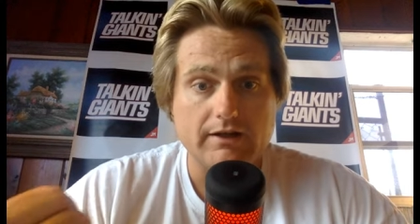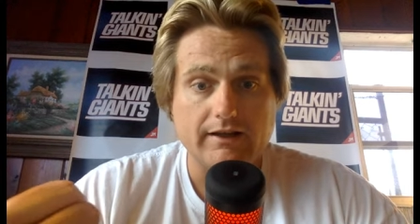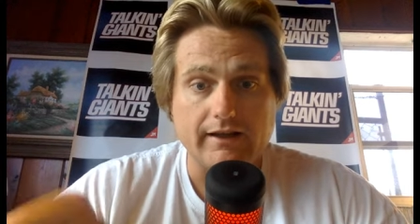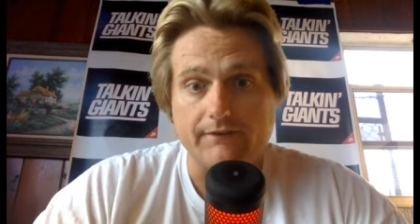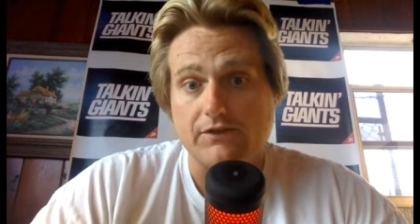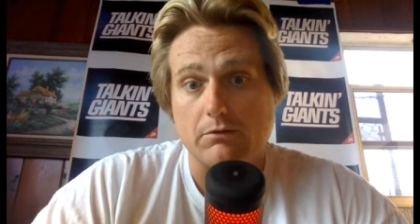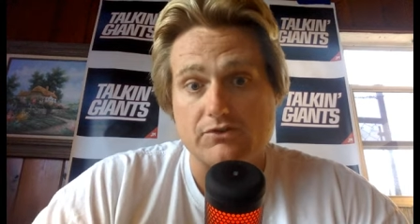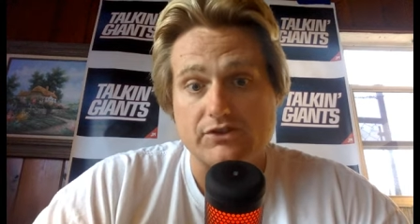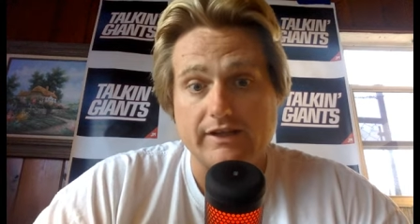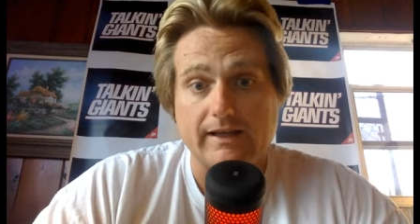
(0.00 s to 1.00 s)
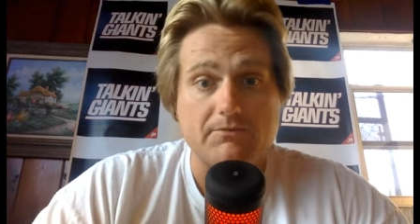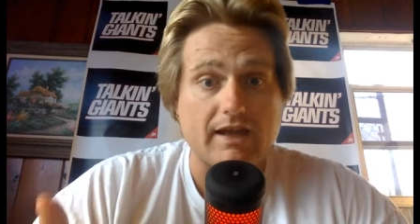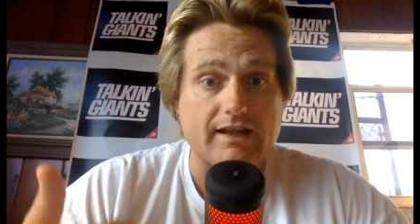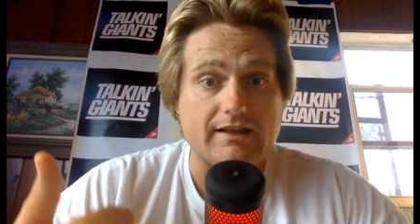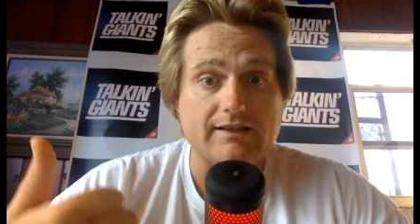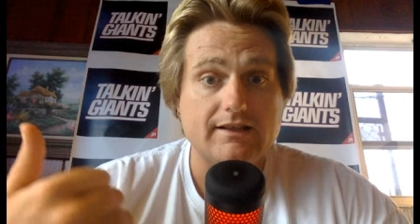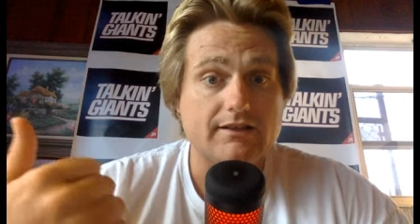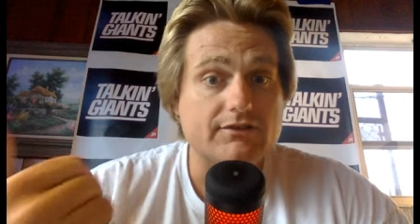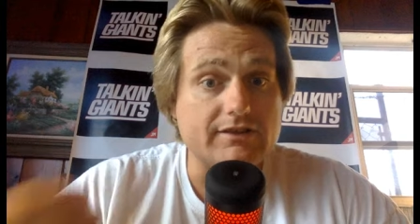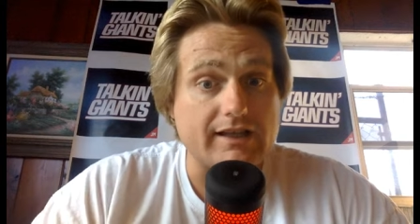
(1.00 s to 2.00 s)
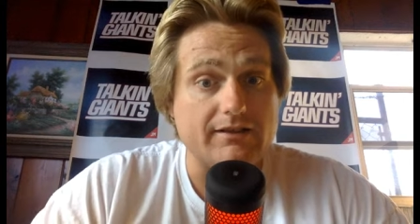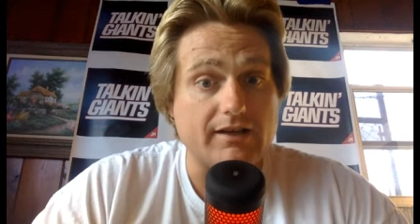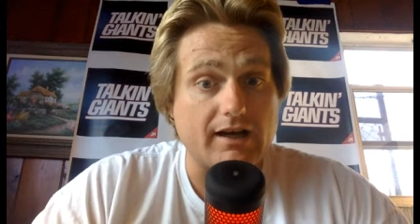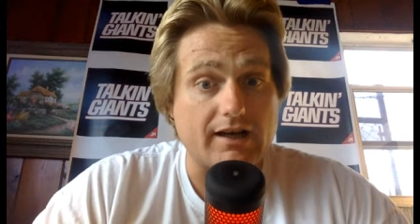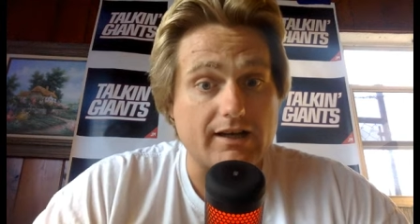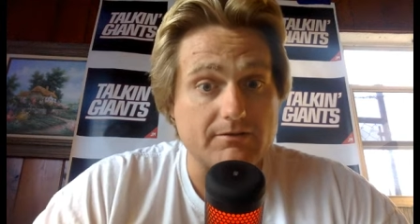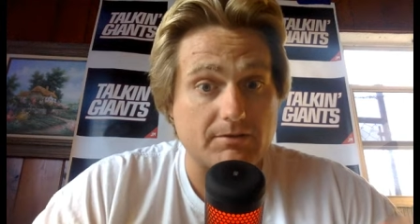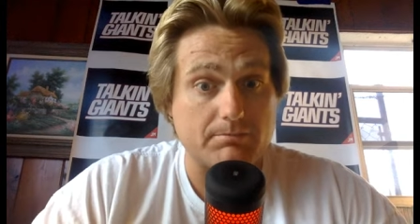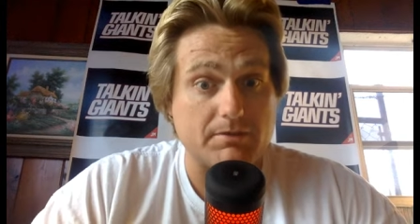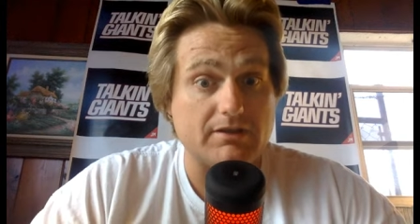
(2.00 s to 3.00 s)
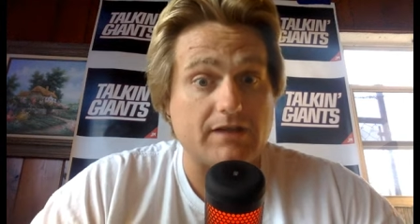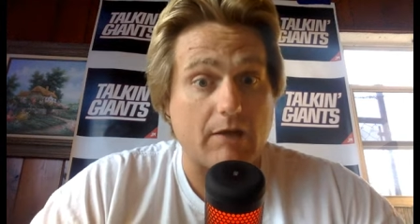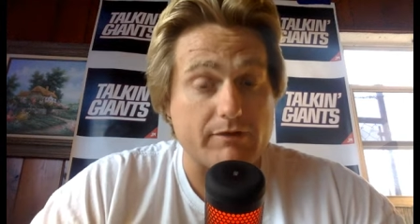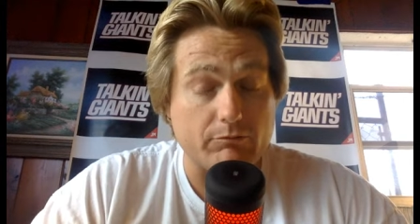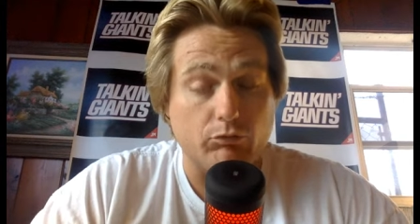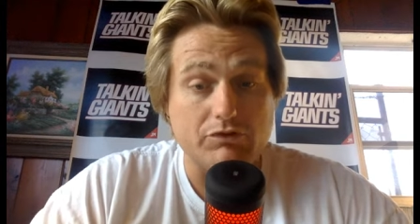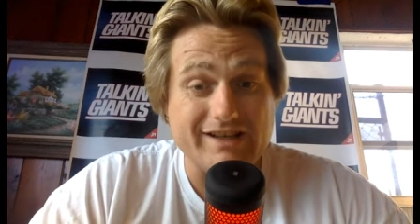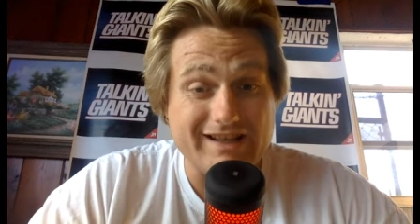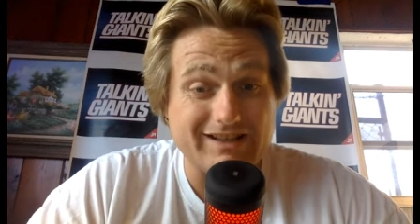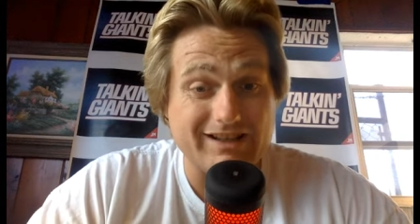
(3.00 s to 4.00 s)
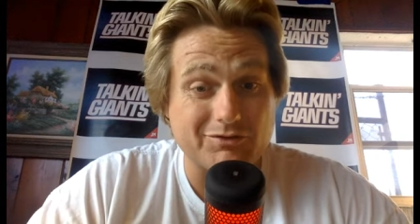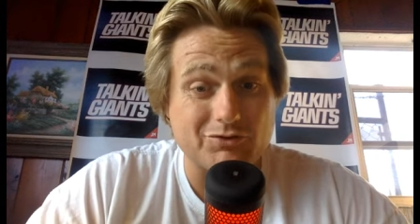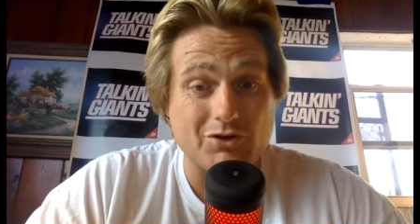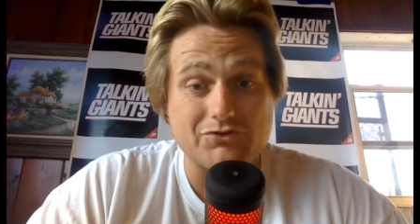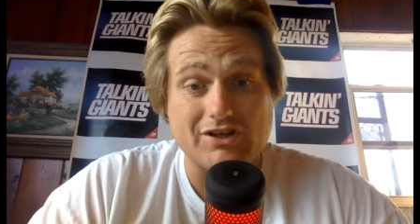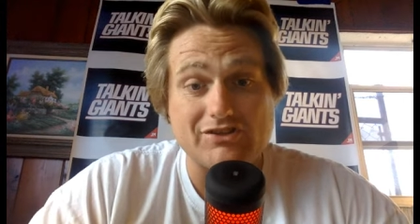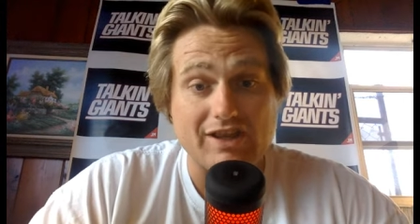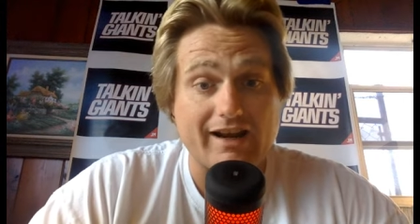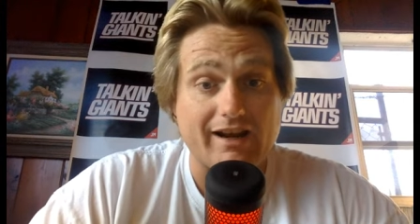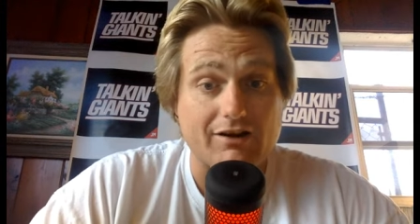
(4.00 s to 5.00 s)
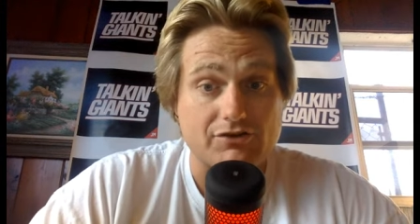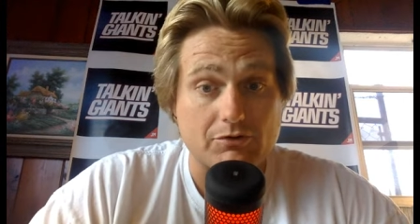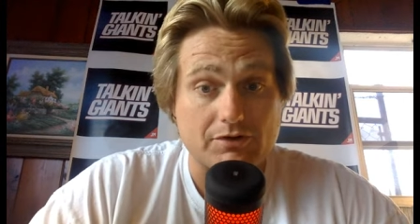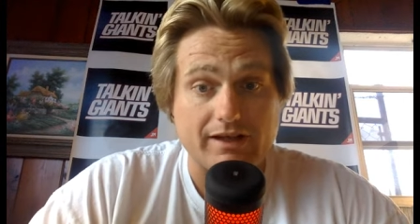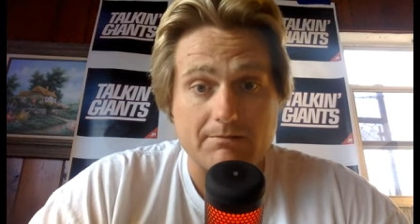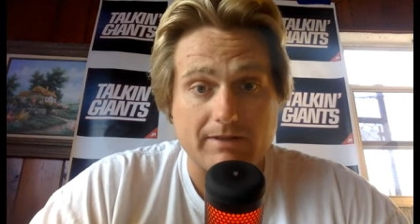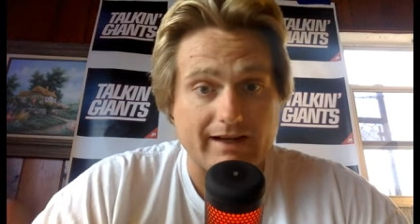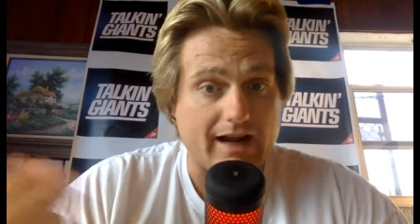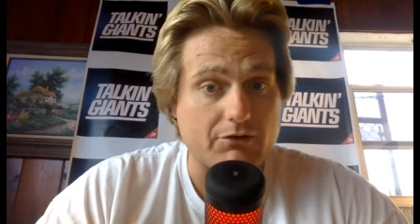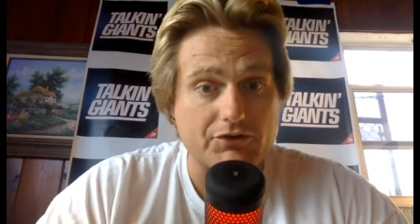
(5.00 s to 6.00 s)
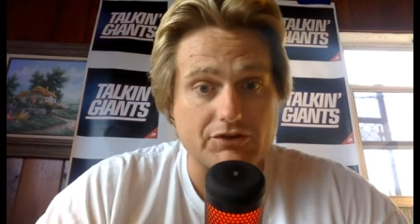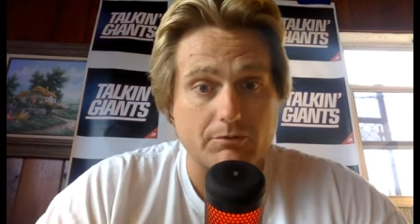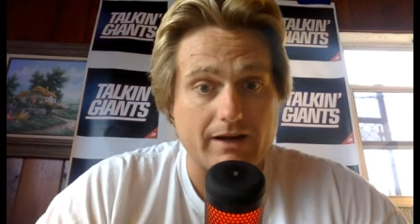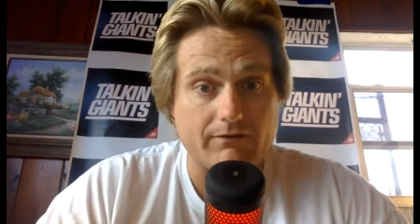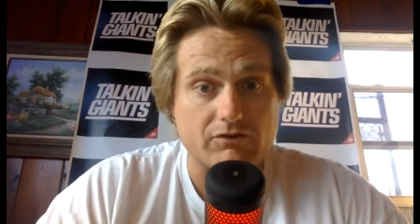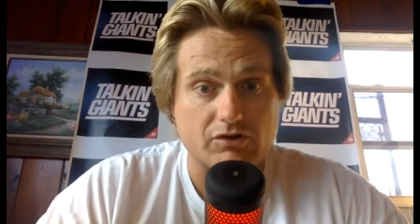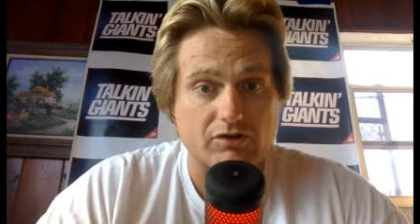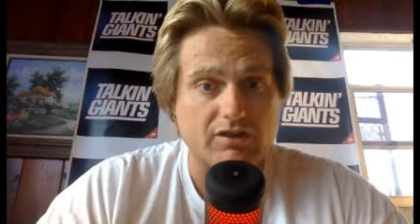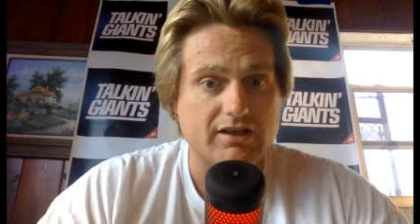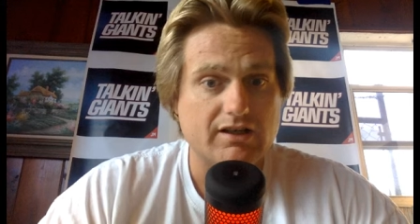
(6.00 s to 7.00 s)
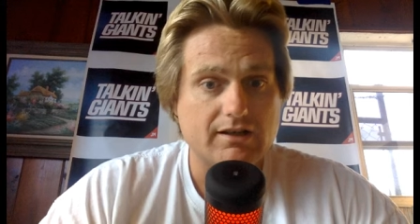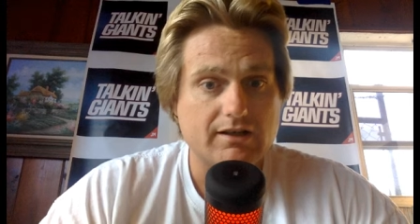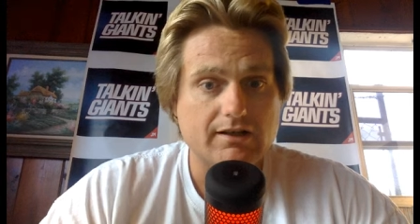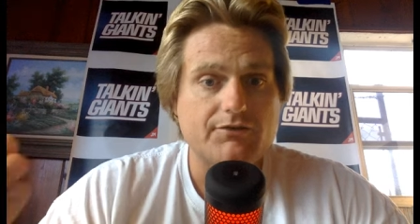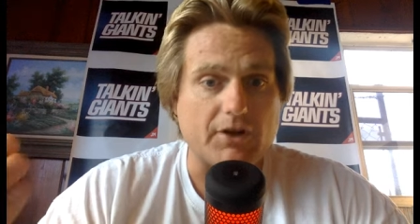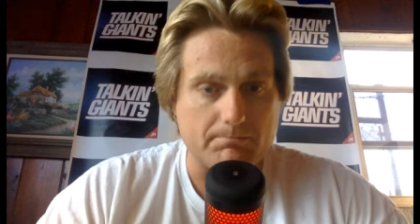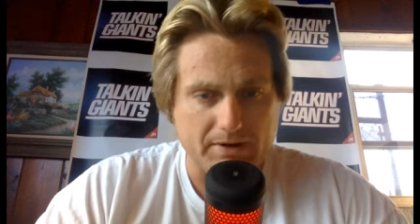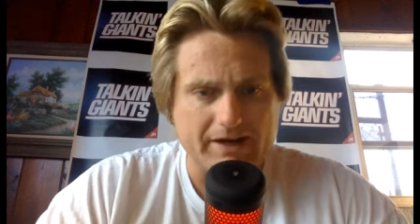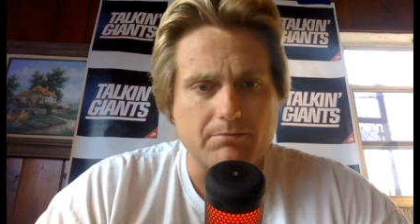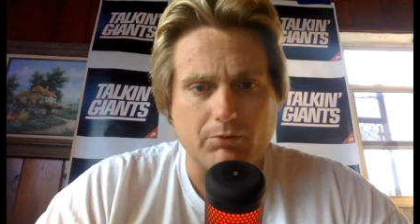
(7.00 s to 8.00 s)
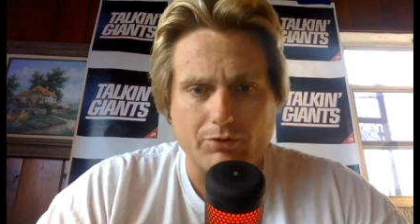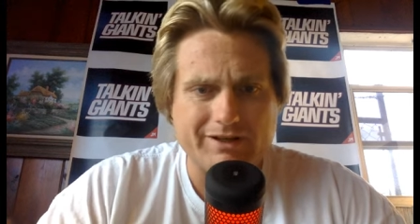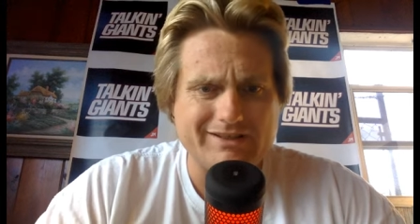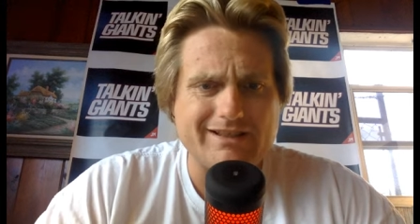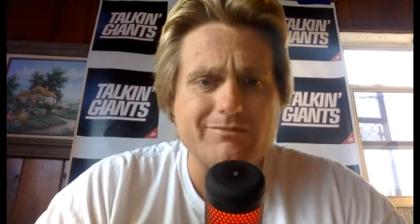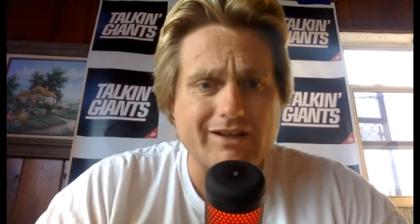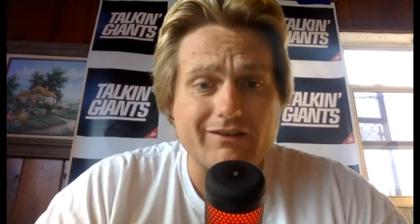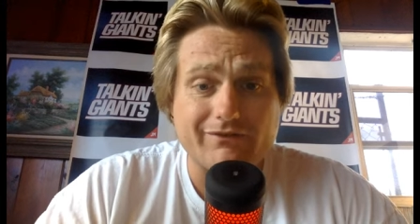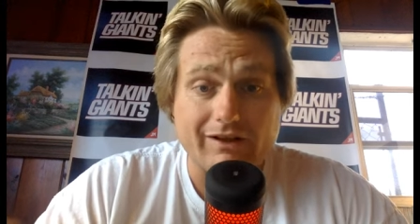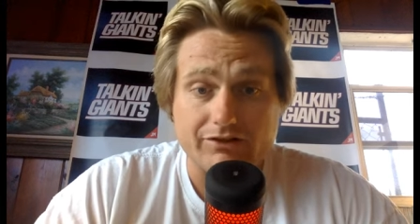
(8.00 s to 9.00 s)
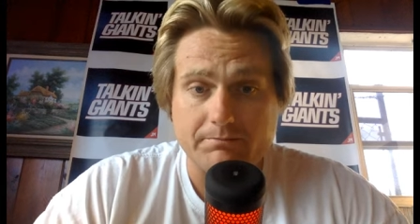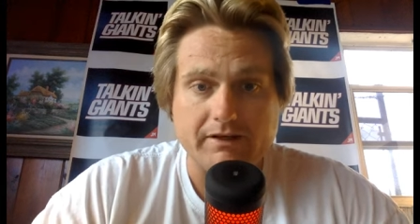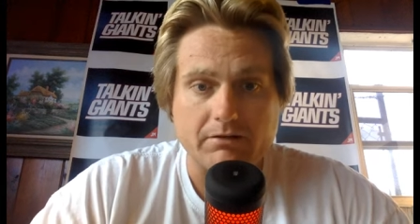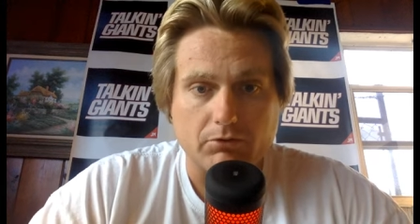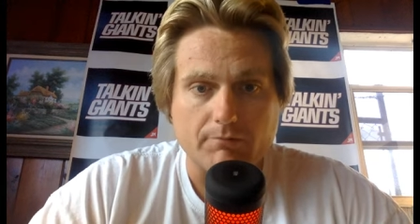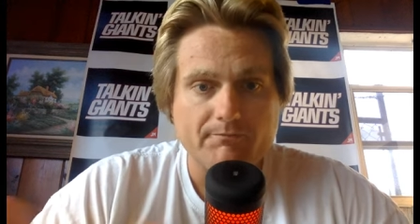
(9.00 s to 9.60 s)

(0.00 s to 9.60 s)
if there was a game that he uh, be, that we need Daniel Jones, it's that Arizona game. Like I don't think the Ravens are they're beatable. Any team in the NFL is beatable.